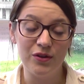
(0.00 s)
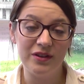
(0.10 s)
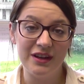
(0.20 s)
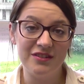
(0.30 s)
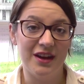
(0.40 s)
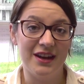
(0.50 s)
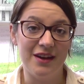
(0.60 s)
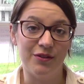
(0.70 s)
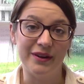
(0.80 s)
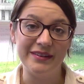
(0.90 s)
teacher had
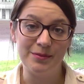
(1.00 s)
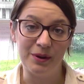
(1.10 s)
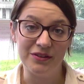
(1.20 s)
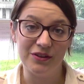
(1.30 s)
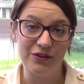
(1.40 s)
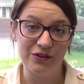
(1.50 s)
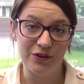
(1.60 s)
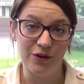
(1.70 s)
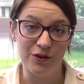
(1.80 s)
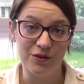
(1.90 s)
ever expressed
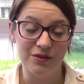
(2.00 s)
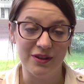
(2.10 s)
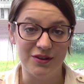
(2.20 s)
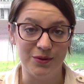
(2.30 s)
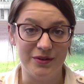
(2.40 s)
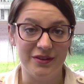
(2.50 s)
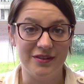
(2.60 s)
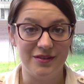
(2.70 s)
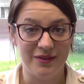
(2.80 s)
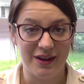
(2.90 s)
concern for their daughter's
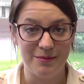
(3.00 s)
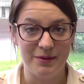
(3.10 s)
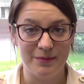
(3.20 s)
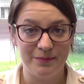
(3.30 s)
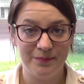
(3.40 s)
development.